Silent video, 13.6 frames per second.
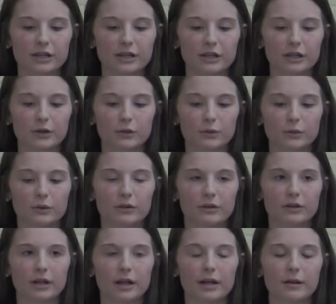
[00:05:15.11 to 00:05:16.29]
tell you
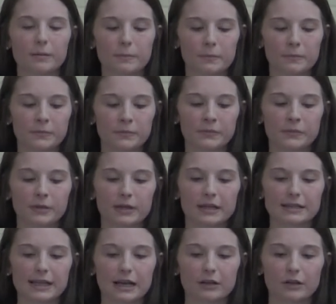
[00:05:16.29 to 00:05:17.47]

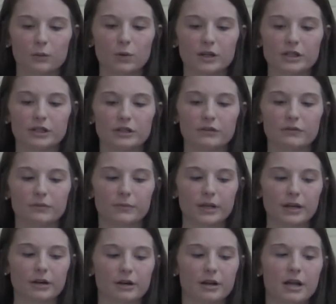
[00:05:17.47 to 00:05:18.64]
exactly what to do from
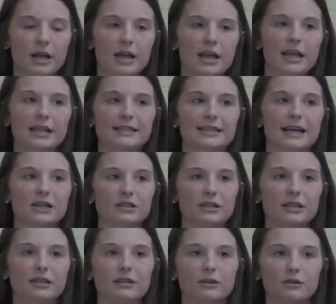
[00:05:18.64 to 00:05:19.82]
there. It's
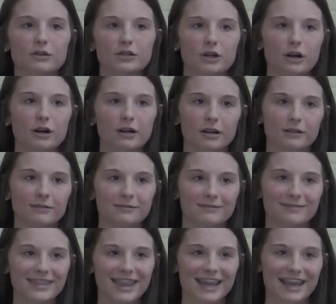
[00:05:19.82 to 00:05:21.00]
actually the little shock
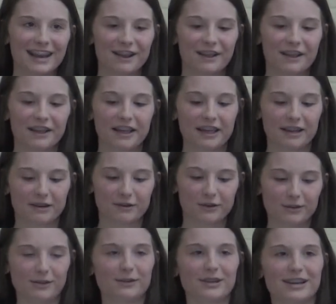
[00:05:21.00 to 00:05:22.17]
thing, and
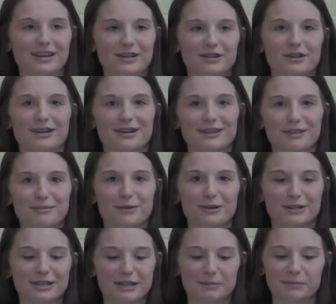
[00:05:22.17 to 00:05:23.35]
you get a shock the
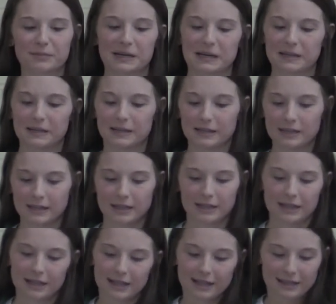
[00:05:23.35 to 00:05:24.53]
person, but
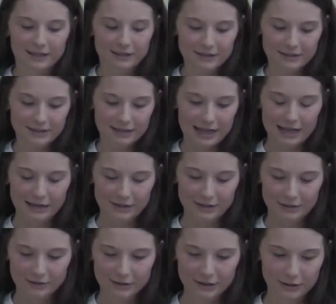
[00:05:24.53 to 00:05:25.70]
I don't
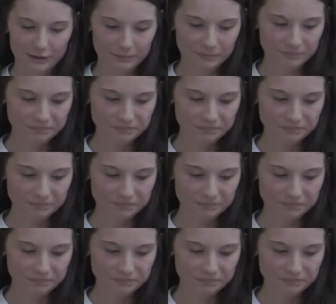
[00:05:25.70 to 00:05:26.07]
know. So